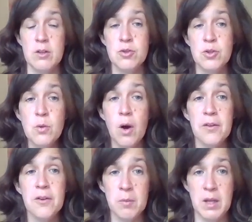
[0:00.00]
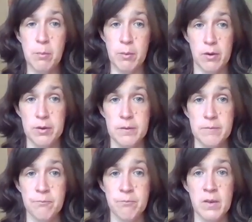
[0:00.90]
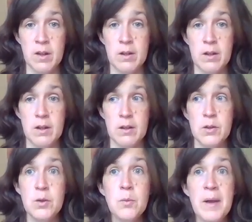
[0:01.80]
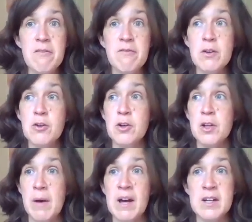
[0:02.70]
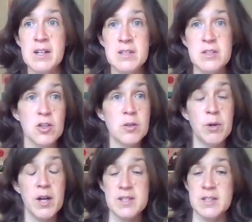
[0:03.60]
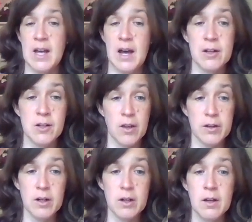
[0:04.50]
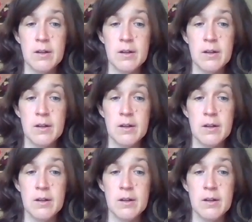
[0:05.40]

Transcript: to other people. You may feel good about it at a certain price and not another.